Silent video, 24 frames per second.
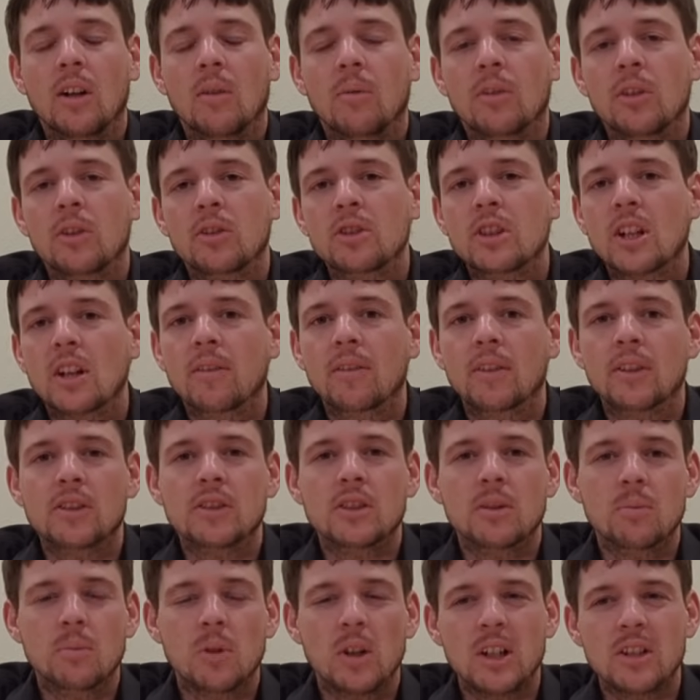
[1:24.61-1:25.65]
There's definitely
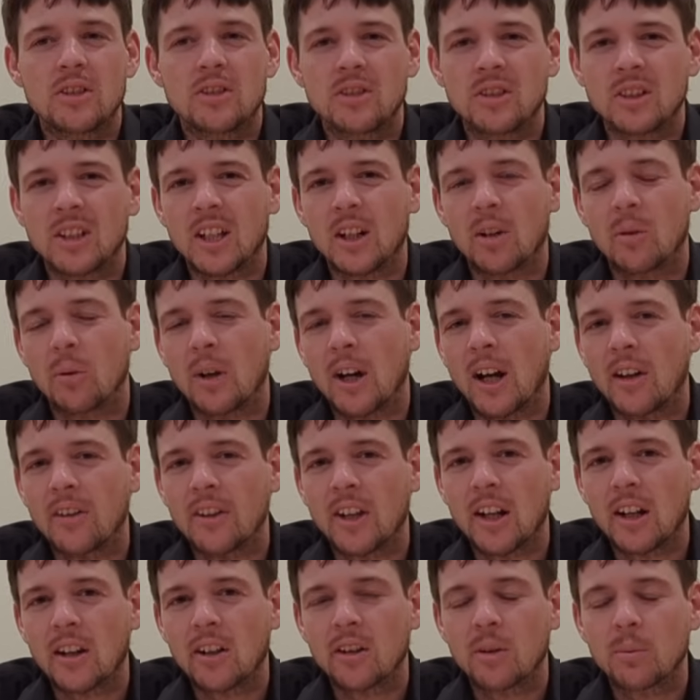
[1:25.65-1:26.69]
some ways you can get around
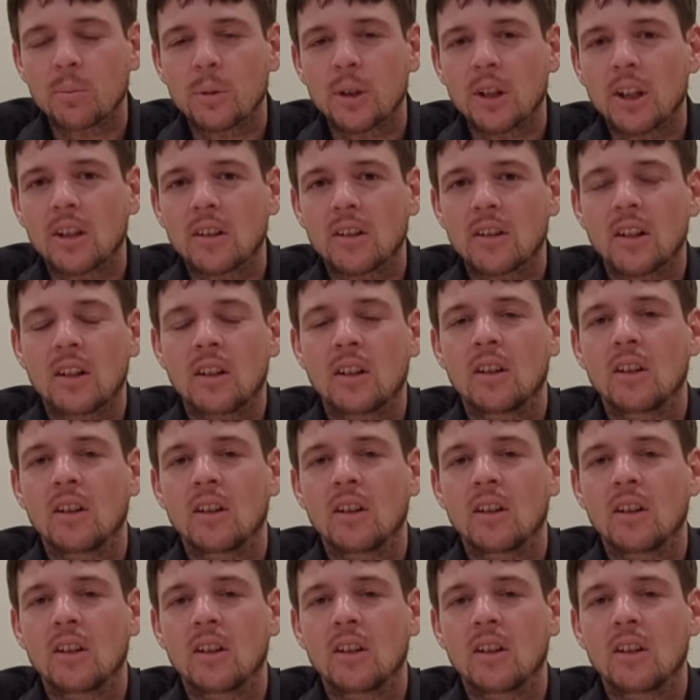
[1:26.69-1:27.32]
that a little bit.